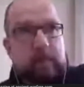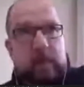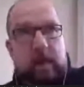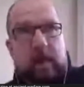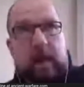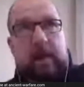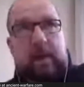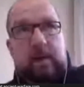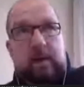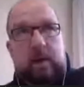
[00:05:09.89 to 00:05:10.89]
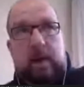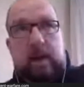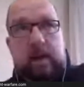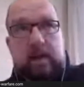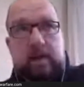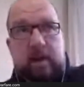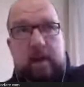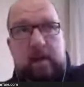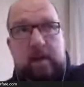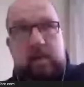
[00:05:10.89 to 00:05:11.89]
knight in his
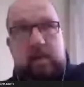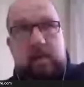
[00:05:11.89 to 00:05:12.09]
seat